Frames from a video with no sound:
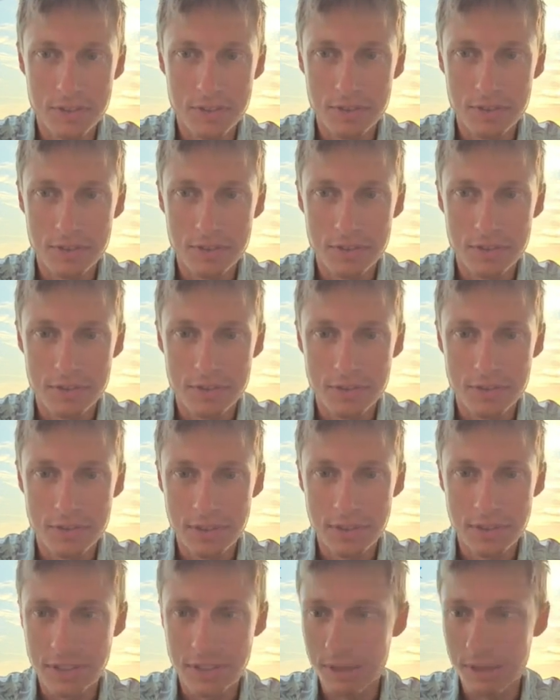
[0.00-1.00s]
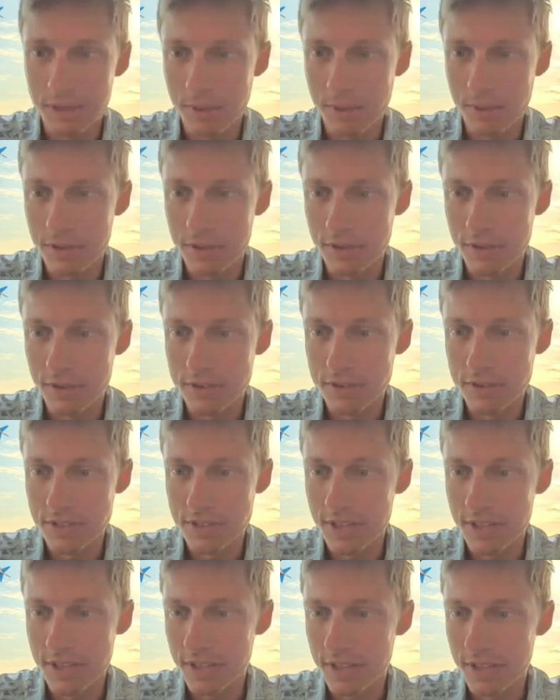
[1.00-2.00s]
to get a better understanding of
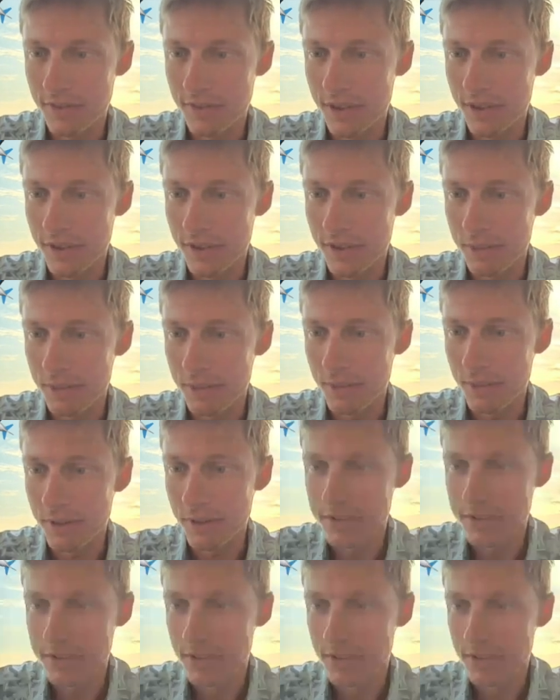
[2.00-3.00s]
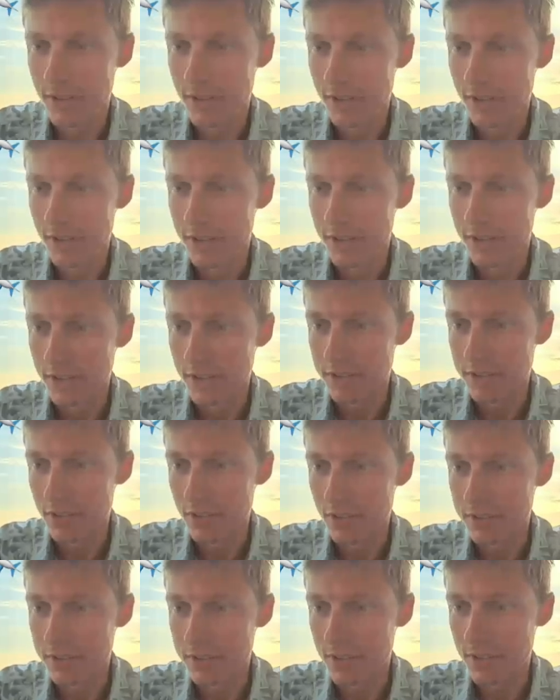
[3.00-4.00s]
how that works, let's go
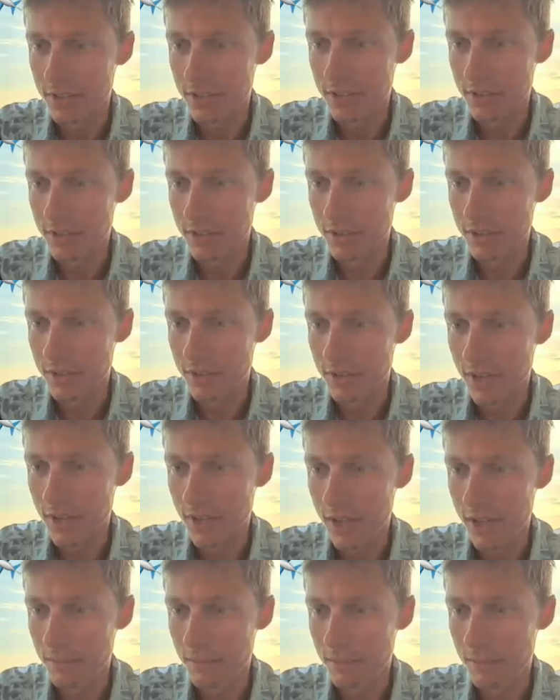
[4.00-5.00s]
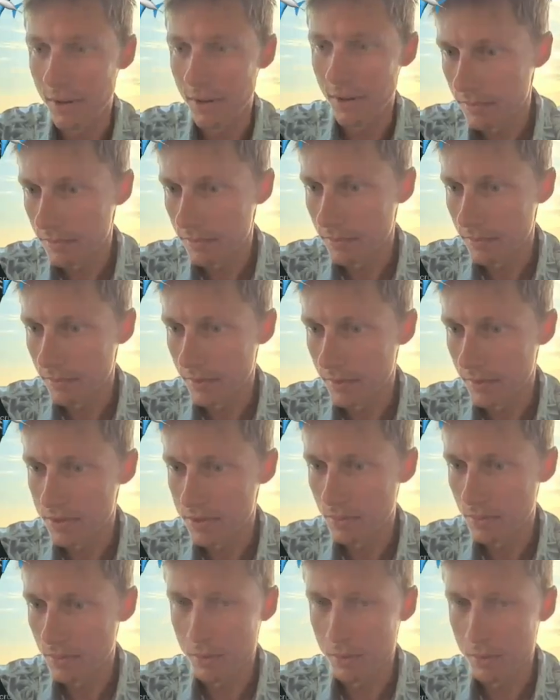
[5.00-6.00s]
take a look at my smart
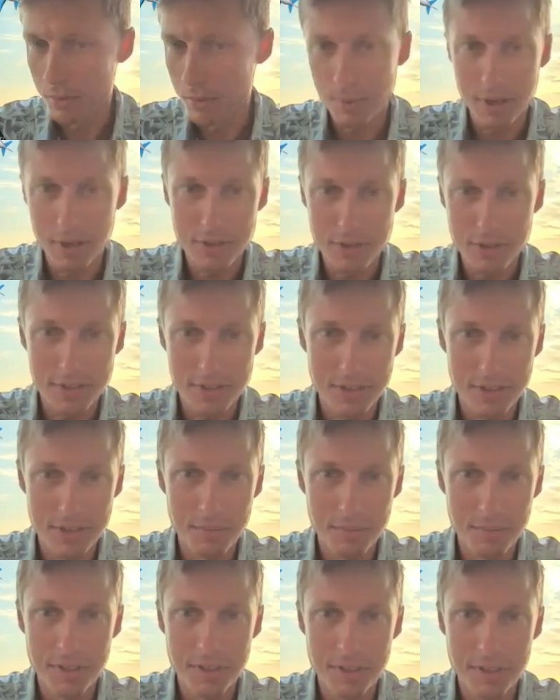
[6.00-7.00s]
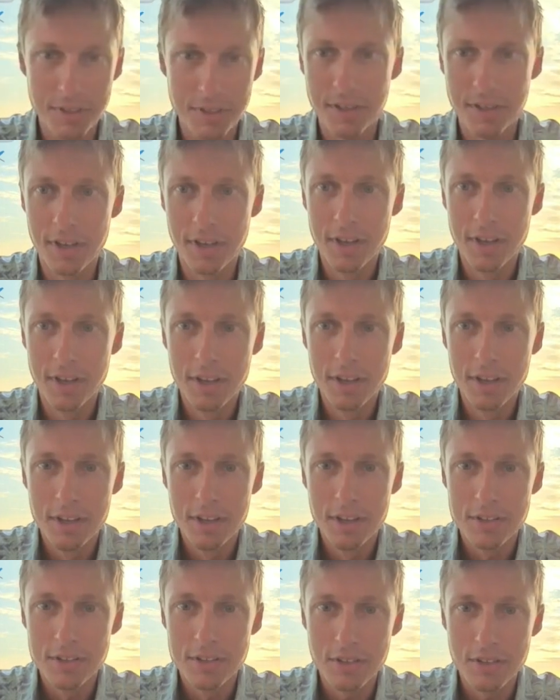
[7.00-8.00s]
project template here.
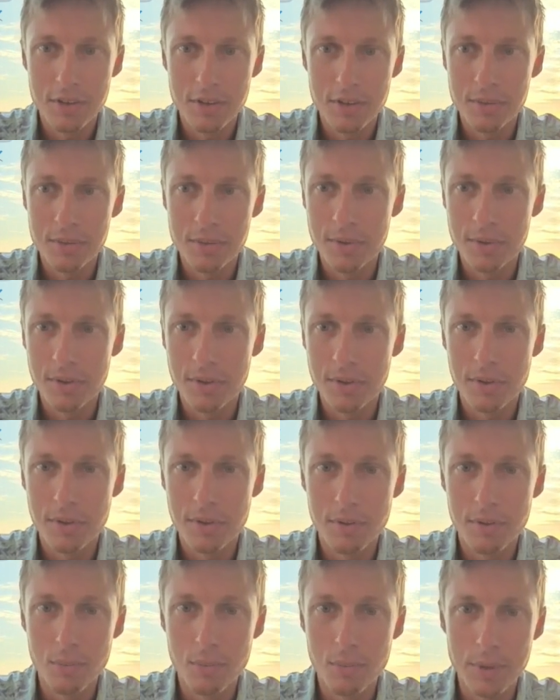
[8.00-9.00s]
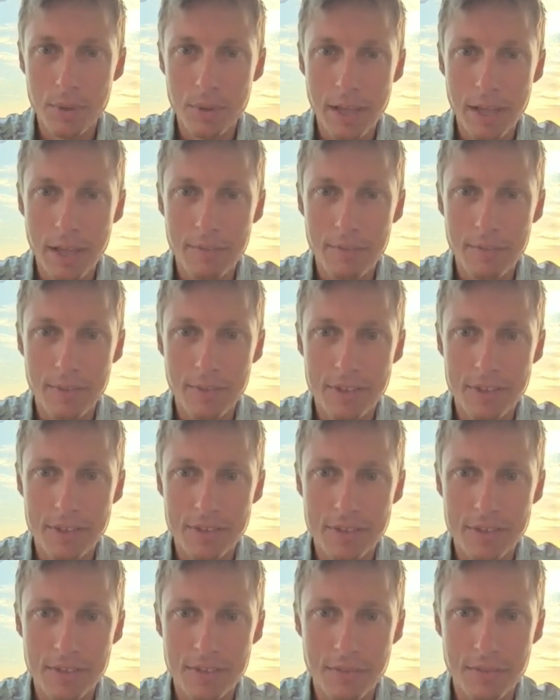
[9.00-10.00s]
So we have this
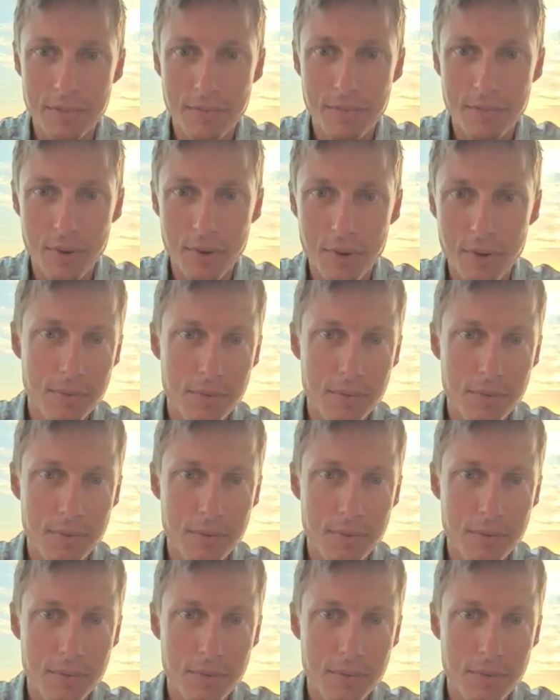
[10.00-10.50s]
first,